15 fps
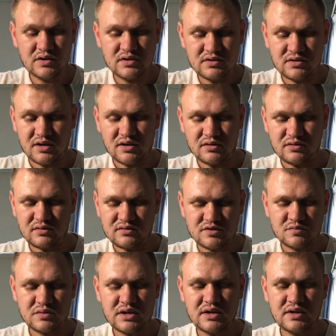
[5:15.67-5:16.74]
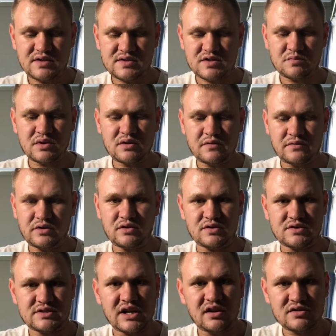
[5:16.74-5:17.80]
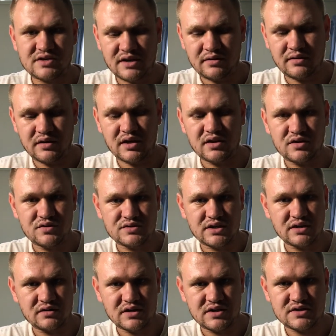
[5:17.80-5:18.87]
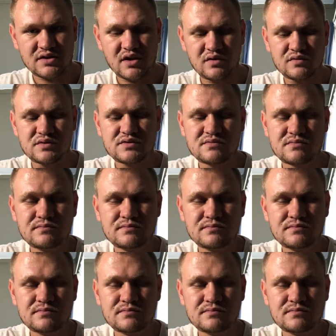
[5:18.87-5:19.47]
So to me, it's a bit of a nostalgic thing using these stones.